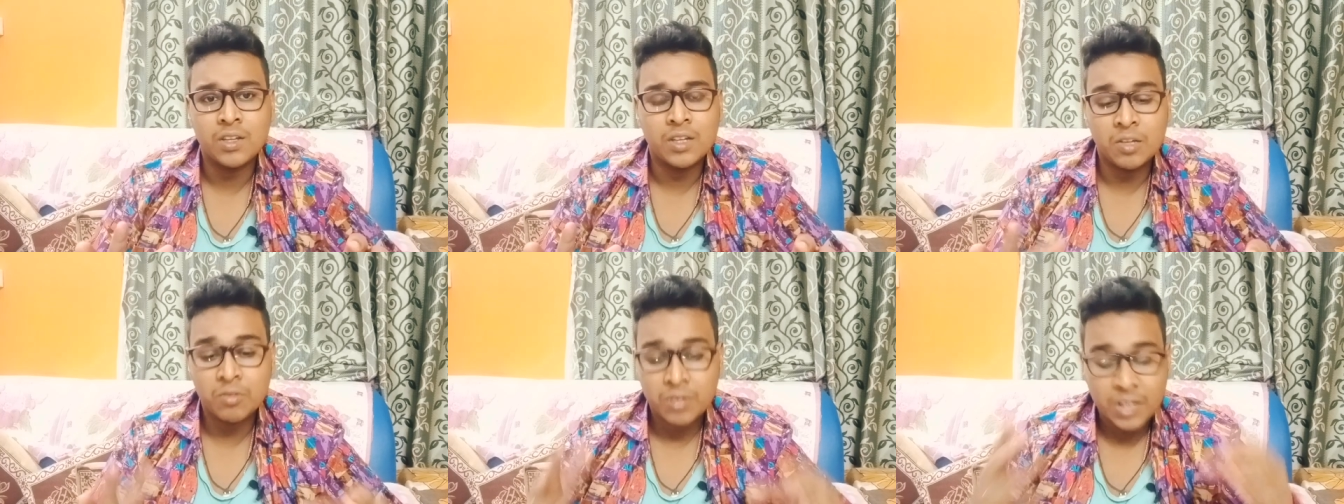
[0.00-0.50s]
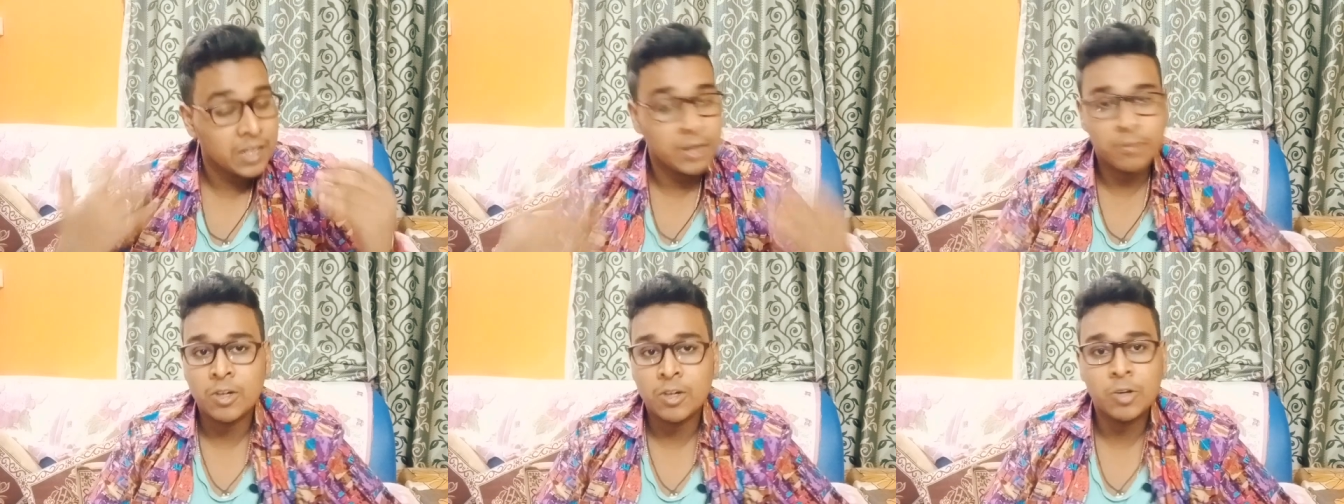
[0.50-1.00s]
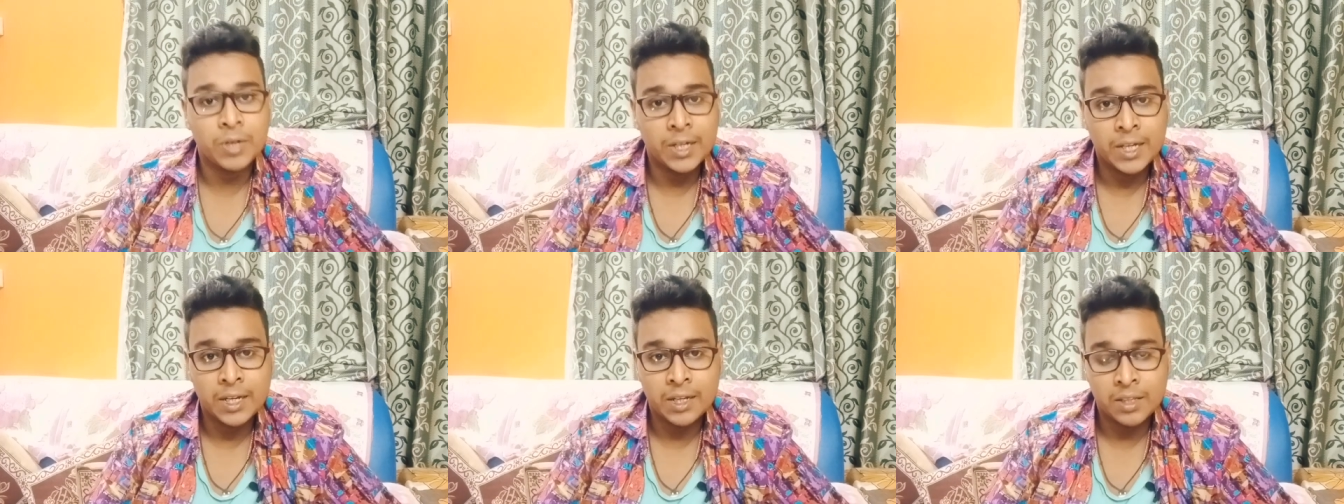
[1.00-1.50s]
He was unable to
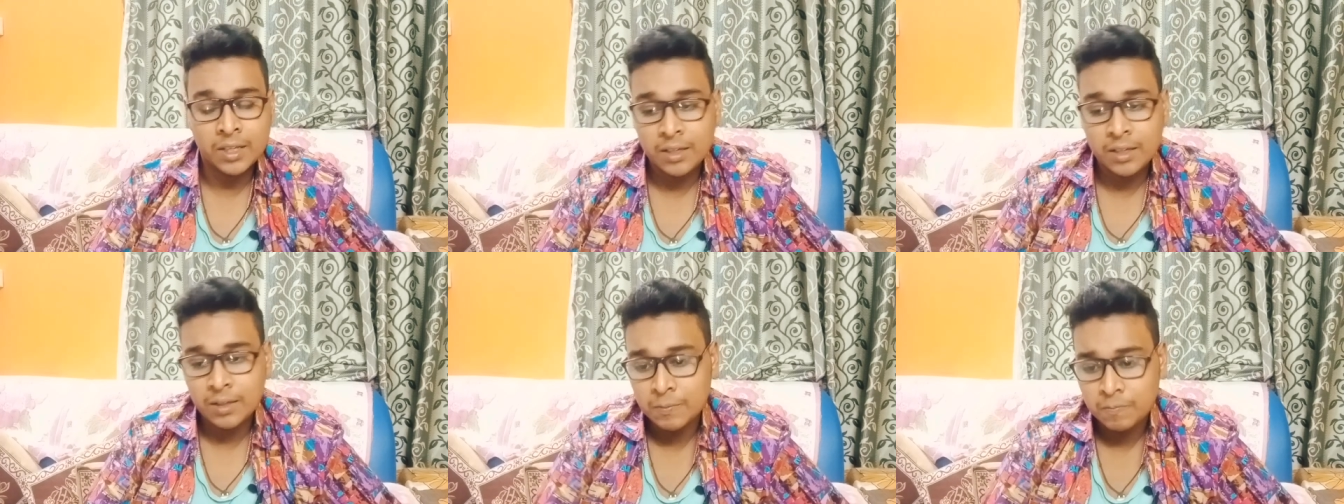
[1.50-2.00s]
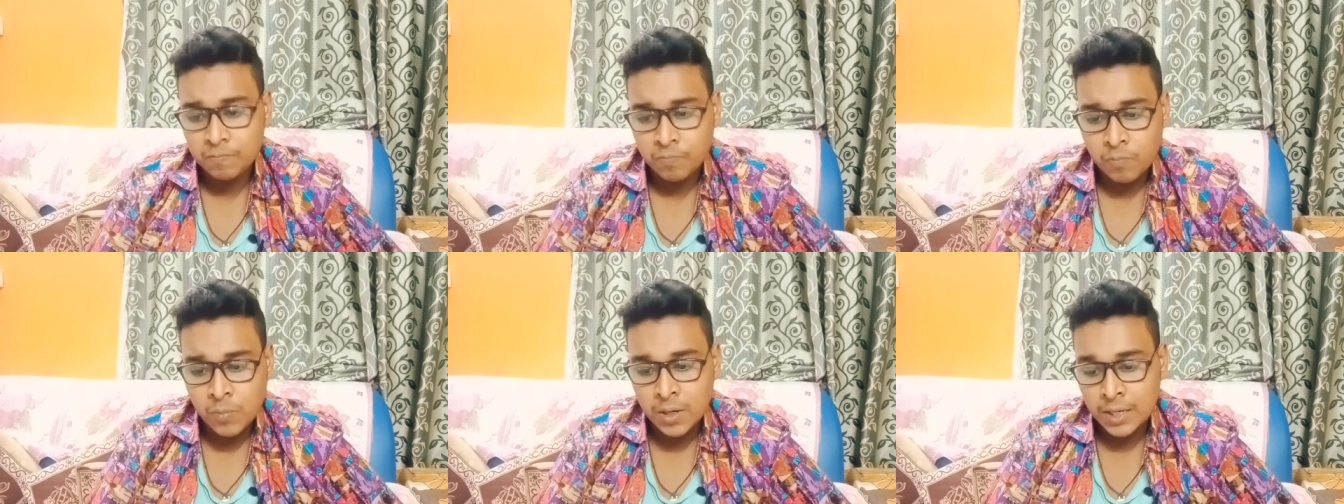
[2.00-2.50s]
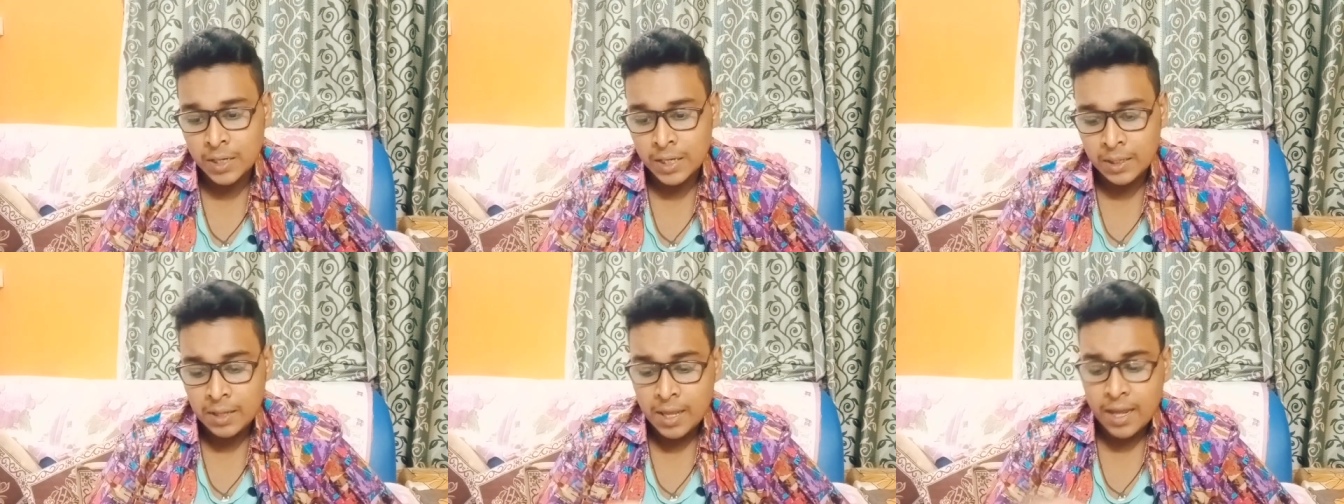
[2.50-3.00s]
eat anything. But
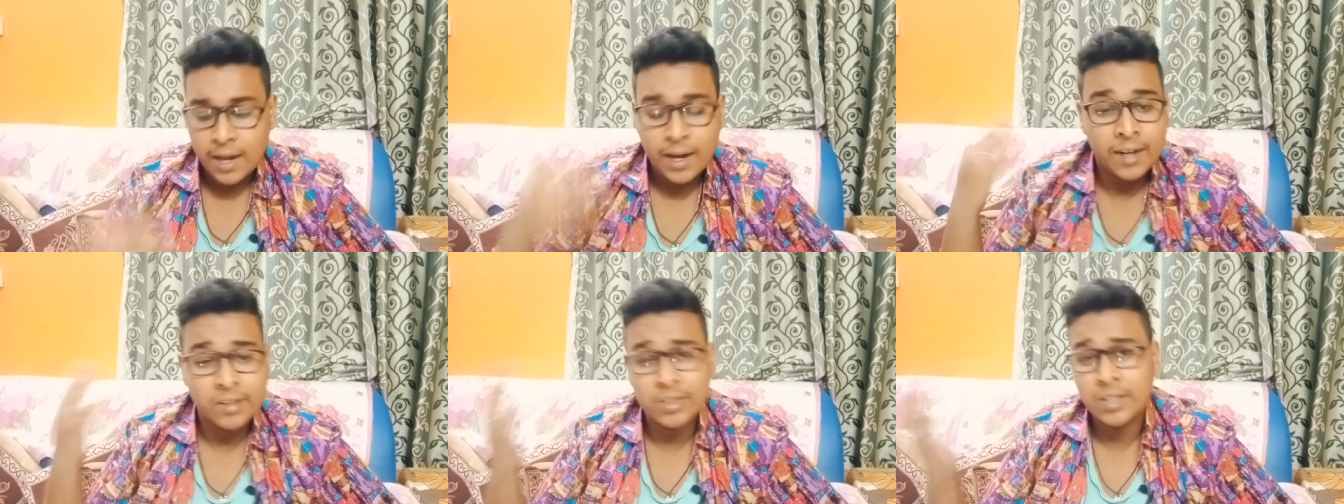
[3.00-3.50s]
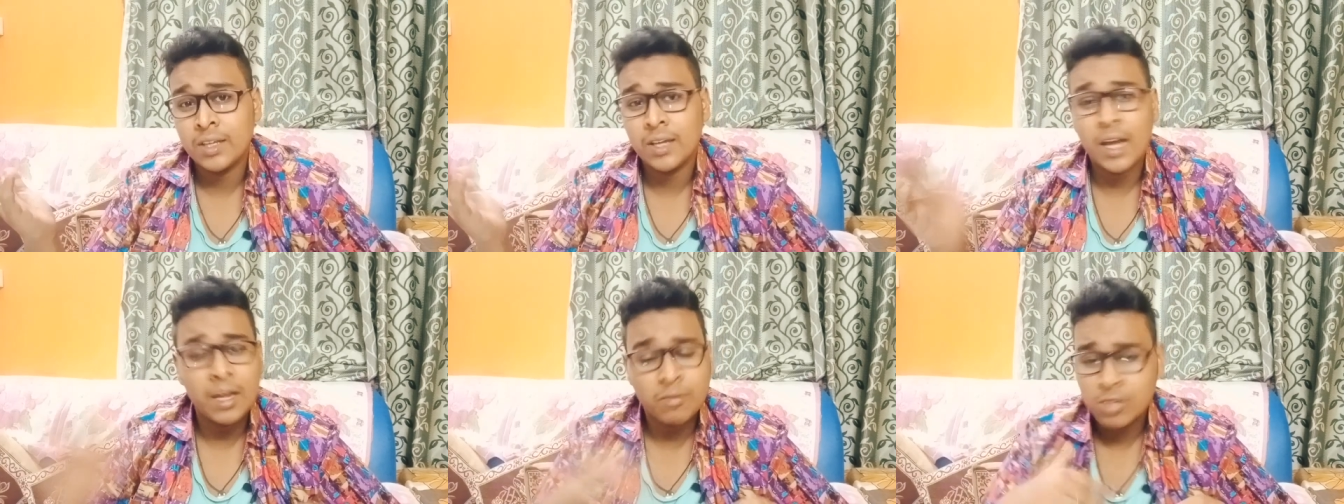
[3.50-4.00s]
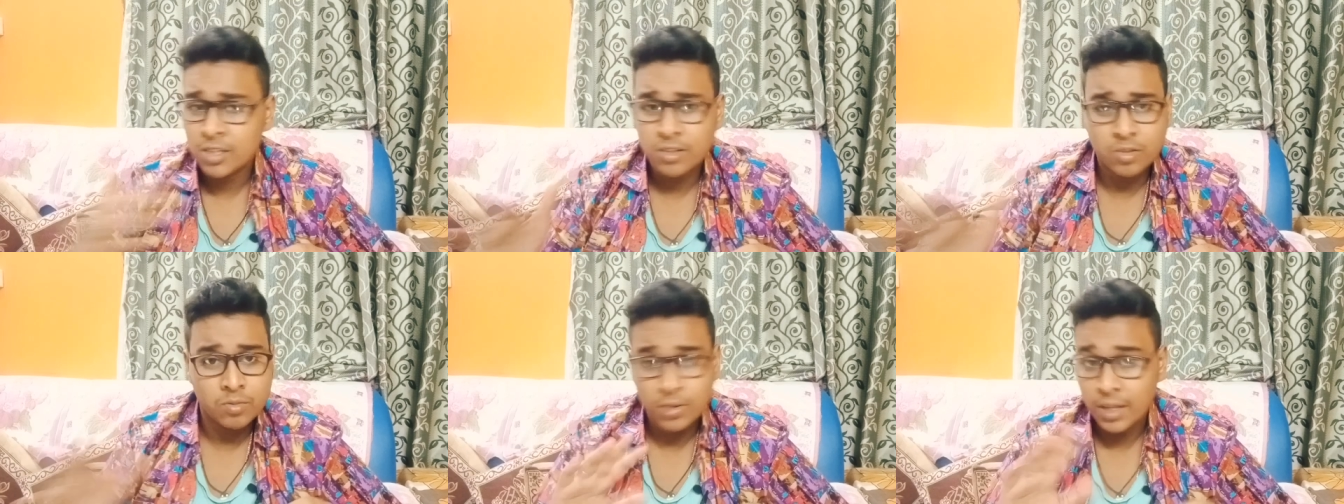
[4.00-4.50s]
I will
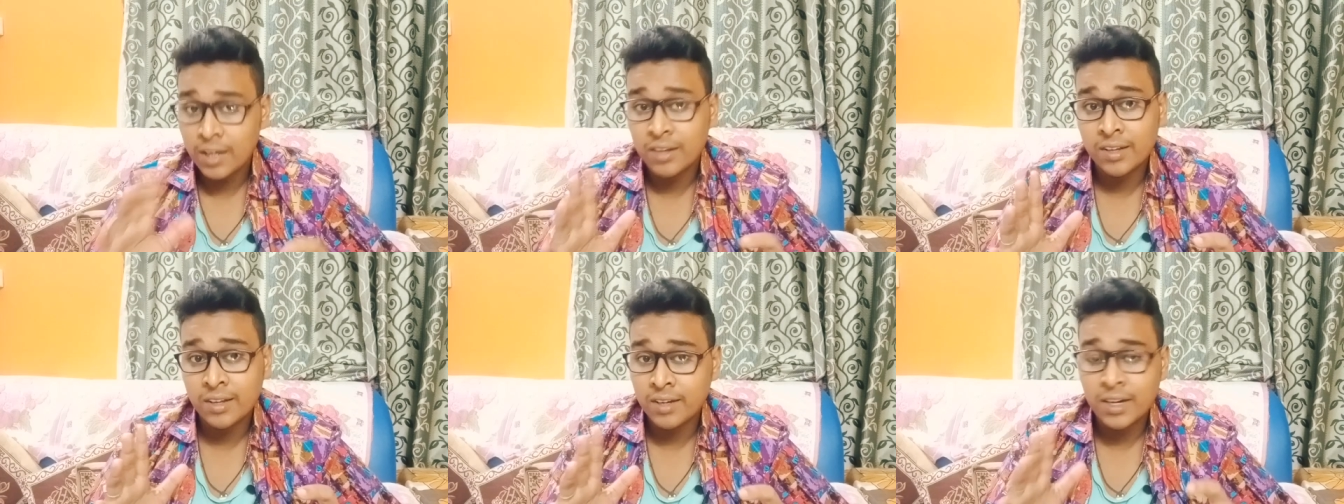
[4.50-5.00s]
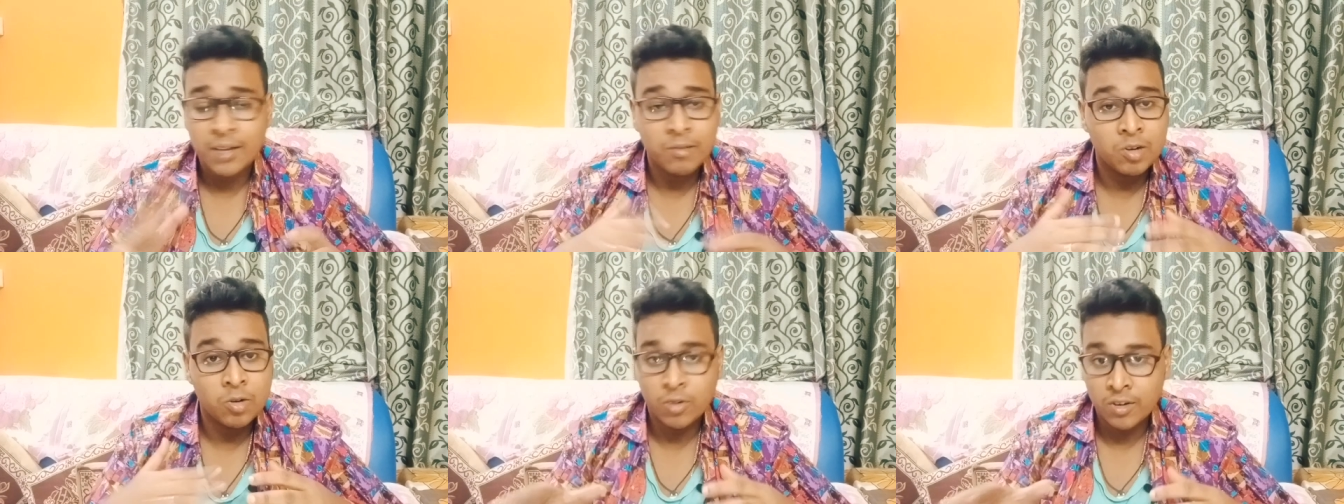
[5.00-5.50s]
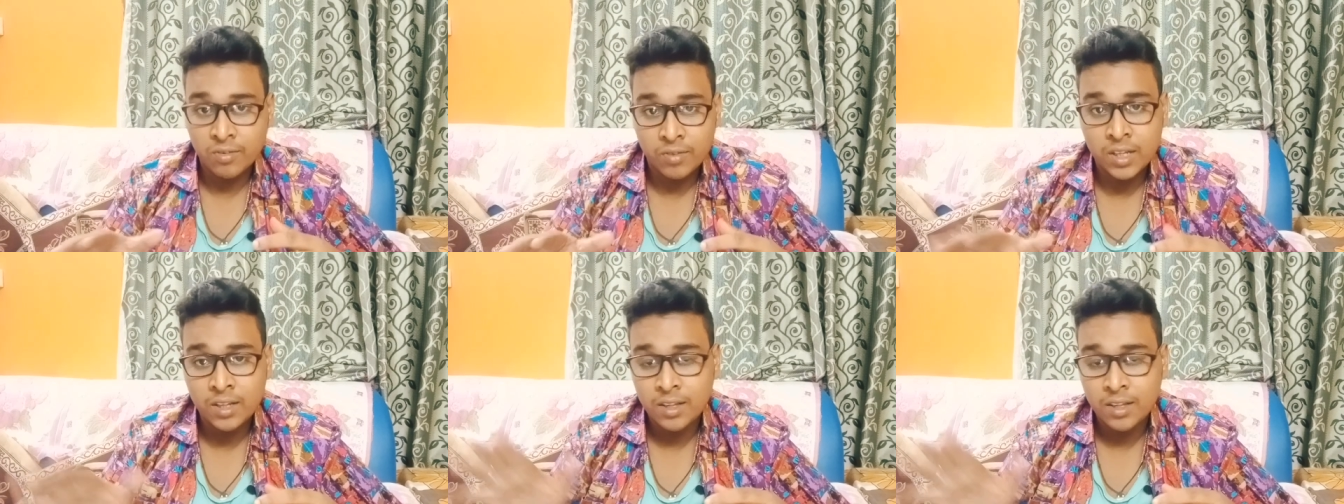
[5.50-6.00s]
just, as I said, I will go
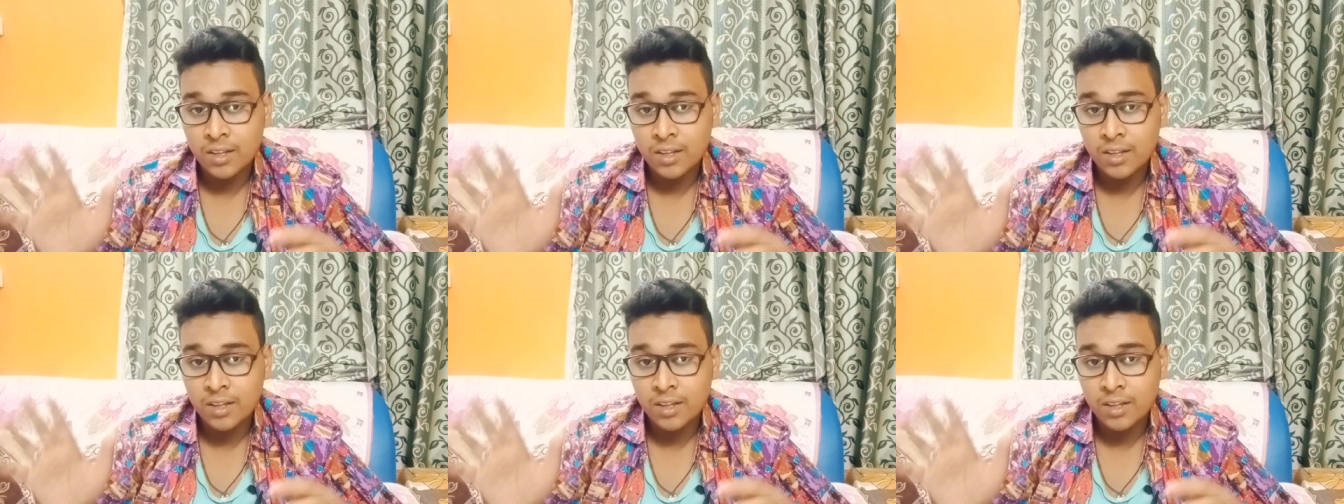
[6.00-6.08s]
roughly.